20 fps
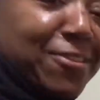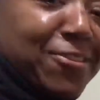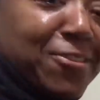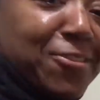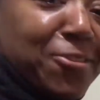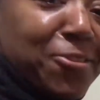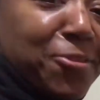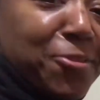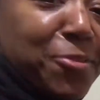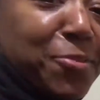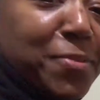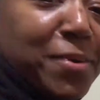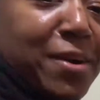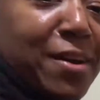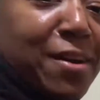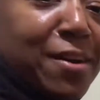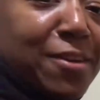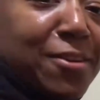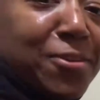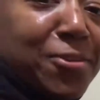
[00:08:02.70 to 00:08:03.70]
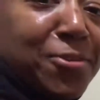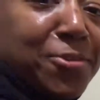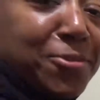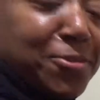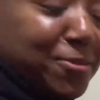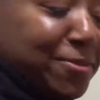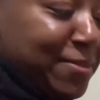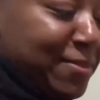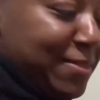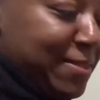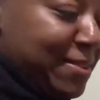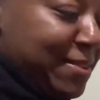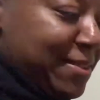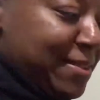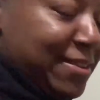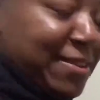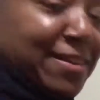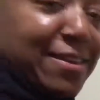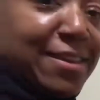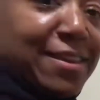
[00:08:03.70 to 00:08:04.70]
Turn the bottle.
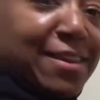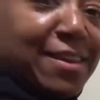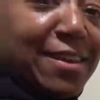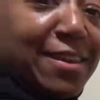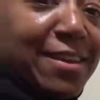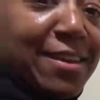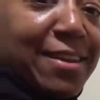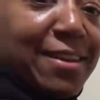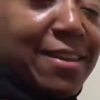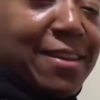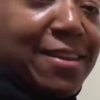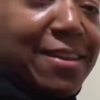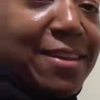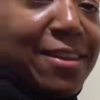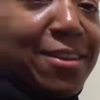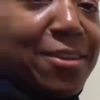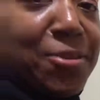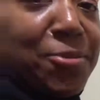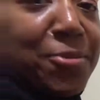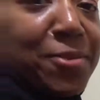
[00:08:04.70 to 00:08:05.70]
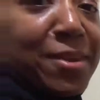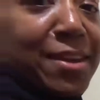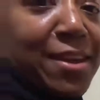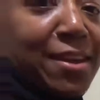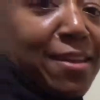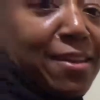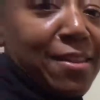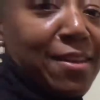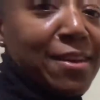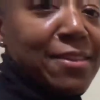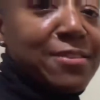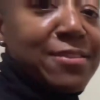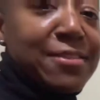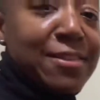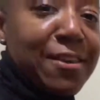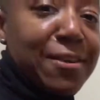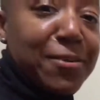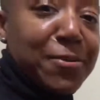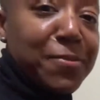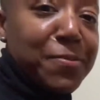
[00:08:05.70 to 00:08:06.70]
And you want to hear that
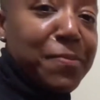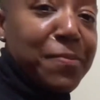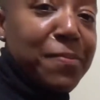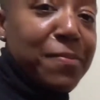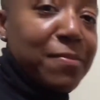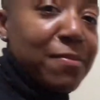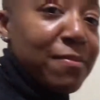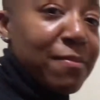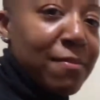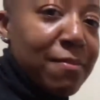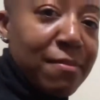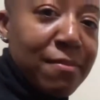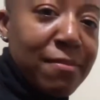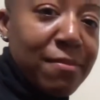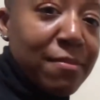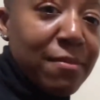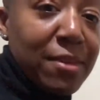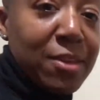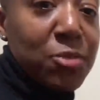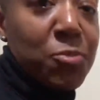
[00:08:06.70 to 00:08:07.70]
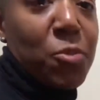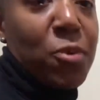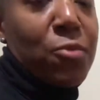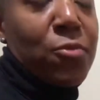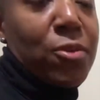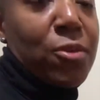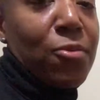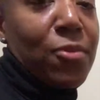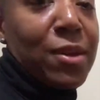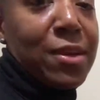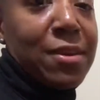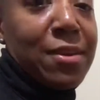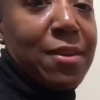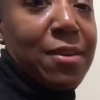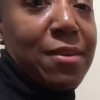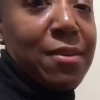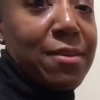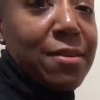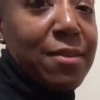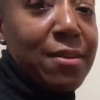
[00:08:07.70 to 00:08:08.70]
sound. That's perfect right
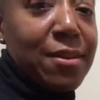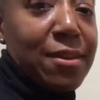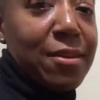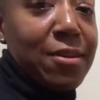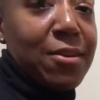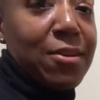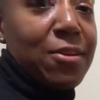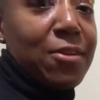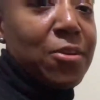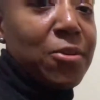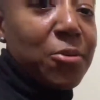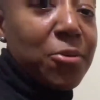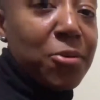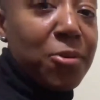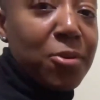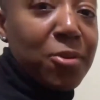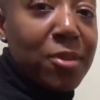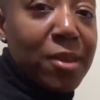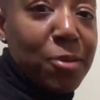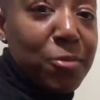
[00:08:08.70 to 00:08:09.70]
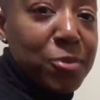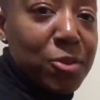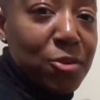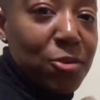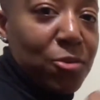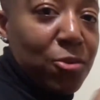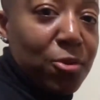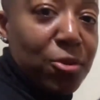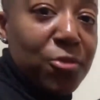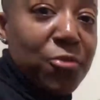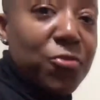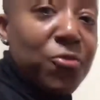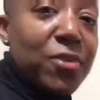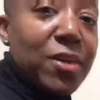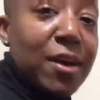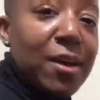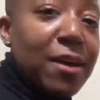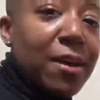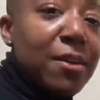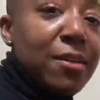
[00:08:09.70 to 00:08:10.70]
there. All that with the cork
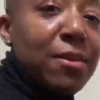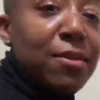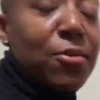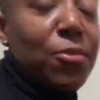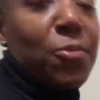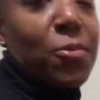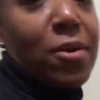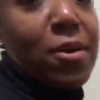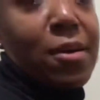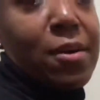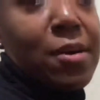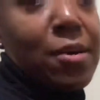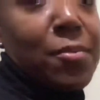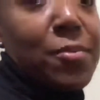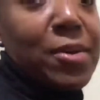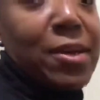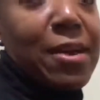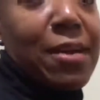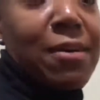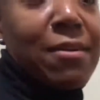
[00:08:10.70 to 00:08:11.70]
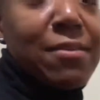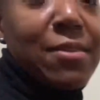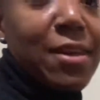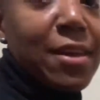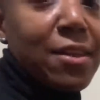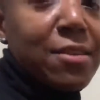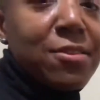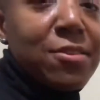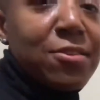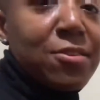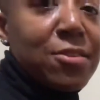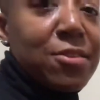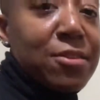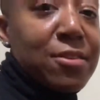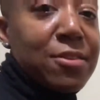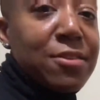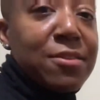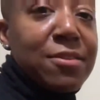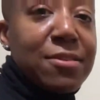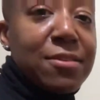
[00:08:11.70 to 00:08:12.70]
flying and the wine coming out, that's
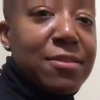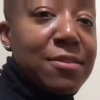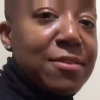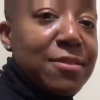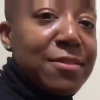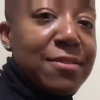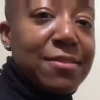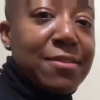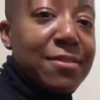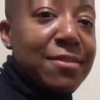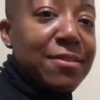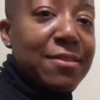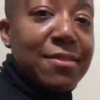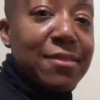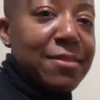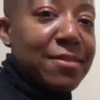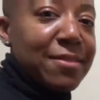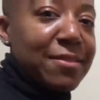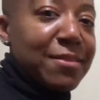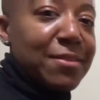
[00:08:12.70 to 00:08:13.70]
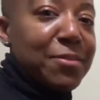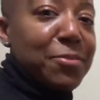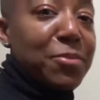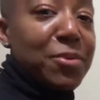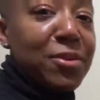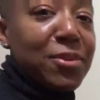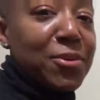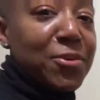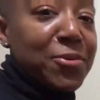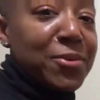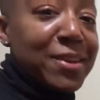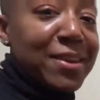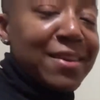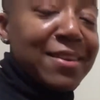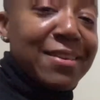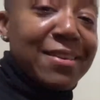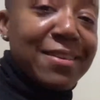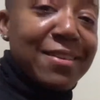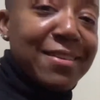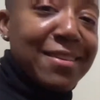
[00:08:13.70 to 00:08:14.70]
just baloney.
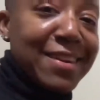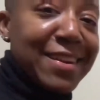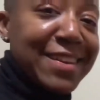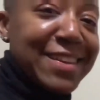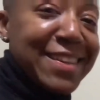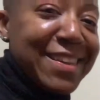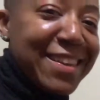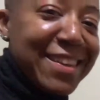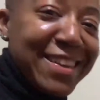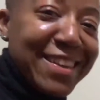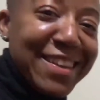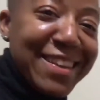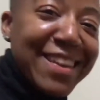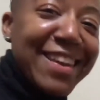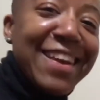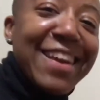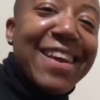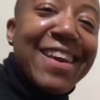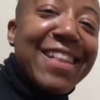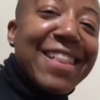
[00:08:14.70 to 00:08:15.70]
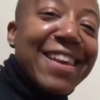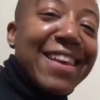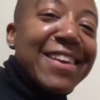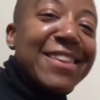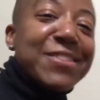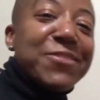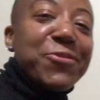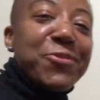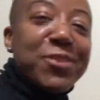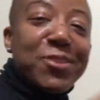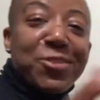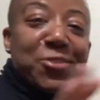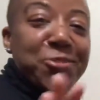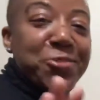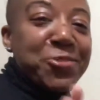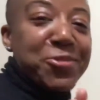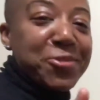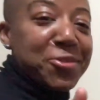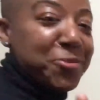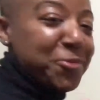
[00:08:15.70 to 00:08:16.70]
That's
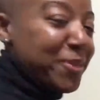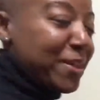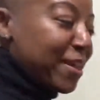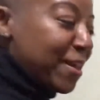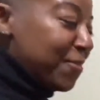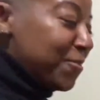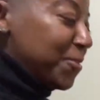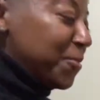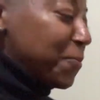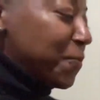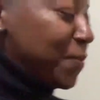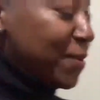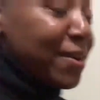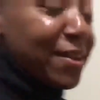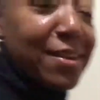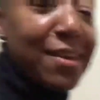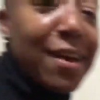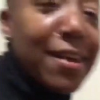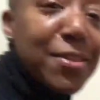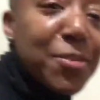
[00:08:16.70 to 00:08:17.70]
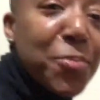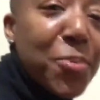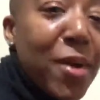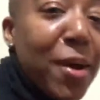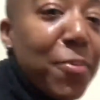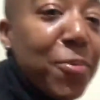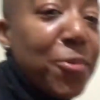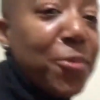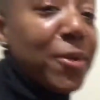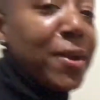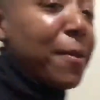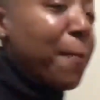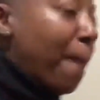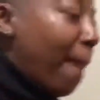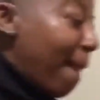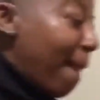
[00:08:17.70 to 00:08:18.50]
visuals or what have you, but not the proper way.